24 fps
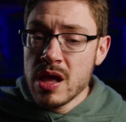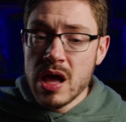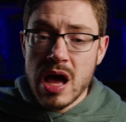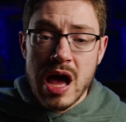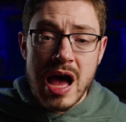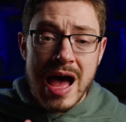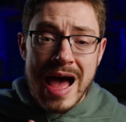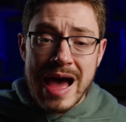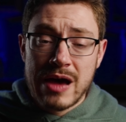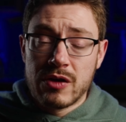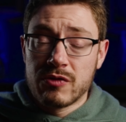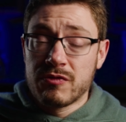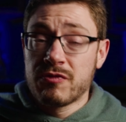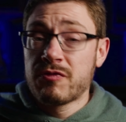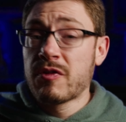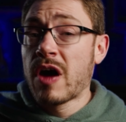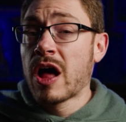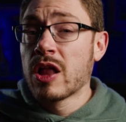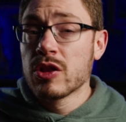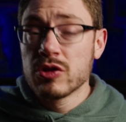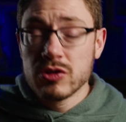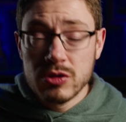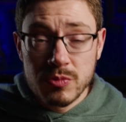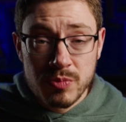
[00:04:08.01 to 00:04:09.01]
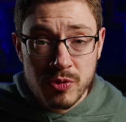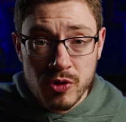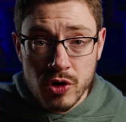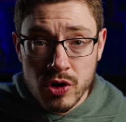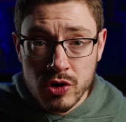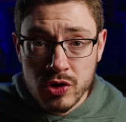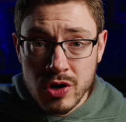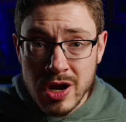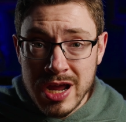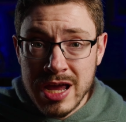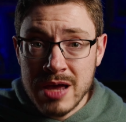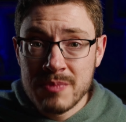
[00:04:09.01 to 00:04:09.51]
how to follow the
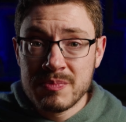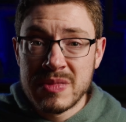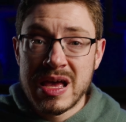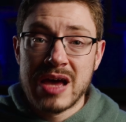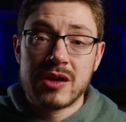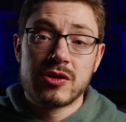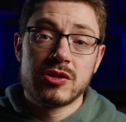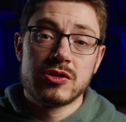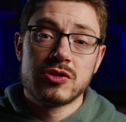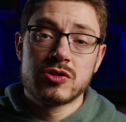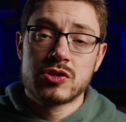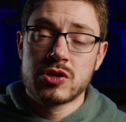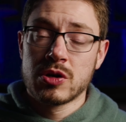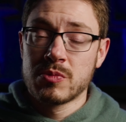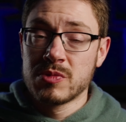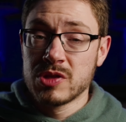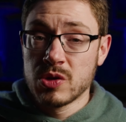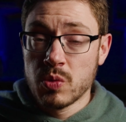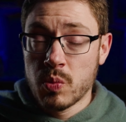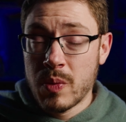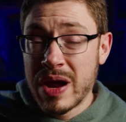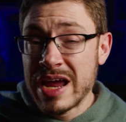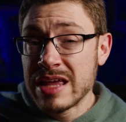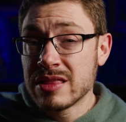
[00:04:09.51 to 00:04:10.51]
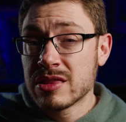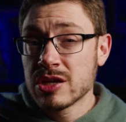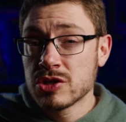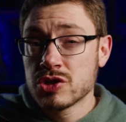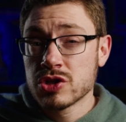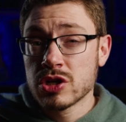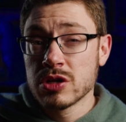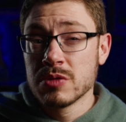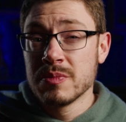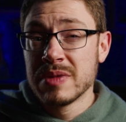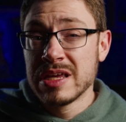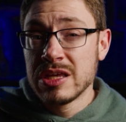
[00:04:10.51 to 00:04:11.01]
program, how to determine the weight that
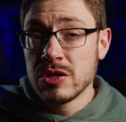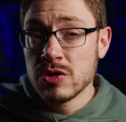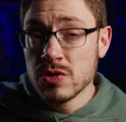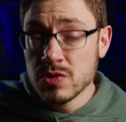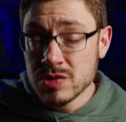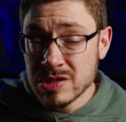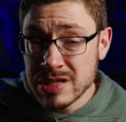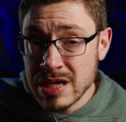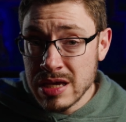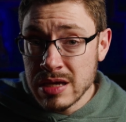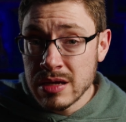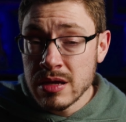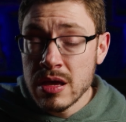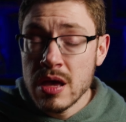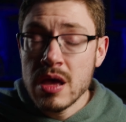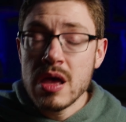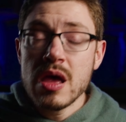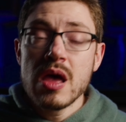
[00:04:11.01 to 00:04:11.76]
you're going to be using,